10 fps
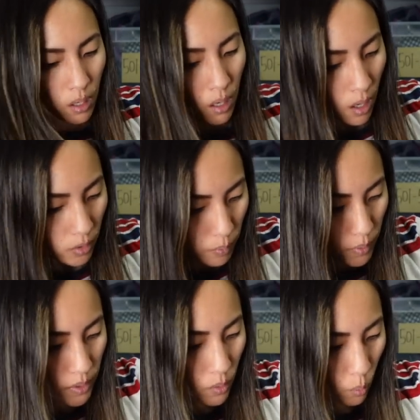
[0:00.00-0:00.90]

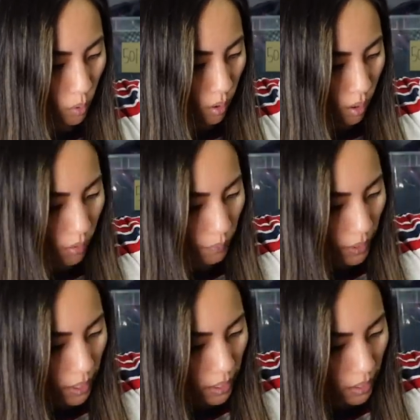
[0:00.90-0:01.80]
100% wool,
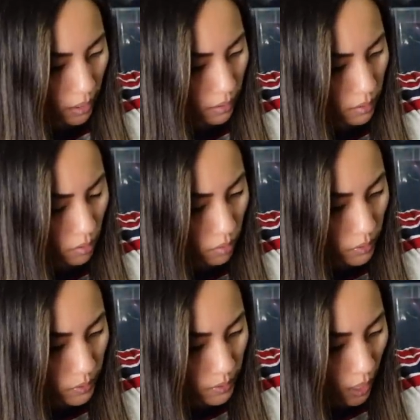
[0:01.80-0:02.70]
and the
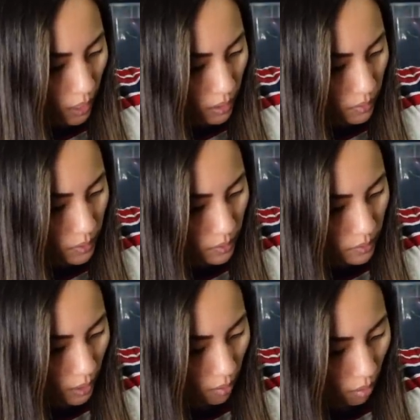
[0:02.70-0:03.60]
size is
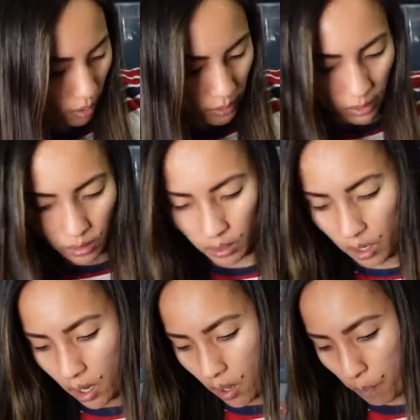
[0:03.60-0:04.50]
not on here,
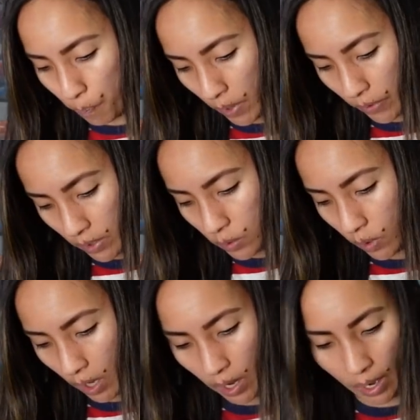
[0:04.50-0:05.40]
but that's
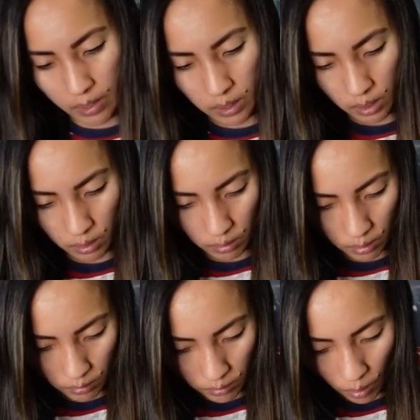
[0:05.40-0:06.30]
okay. I can,
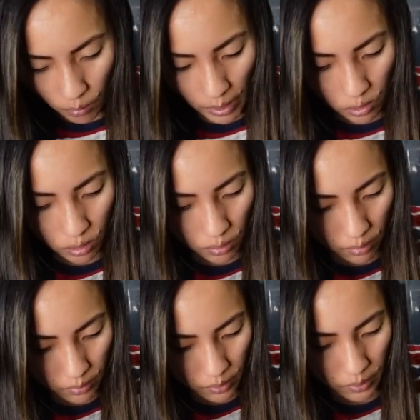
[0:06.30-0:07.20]
oh, actually there
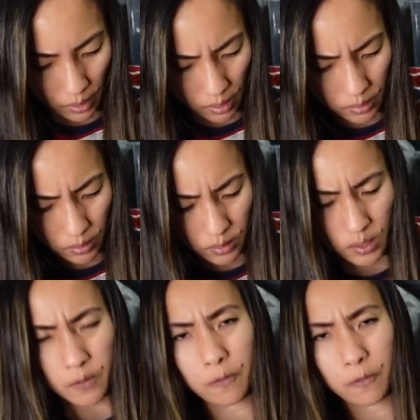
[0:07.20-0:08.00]
is a size. It says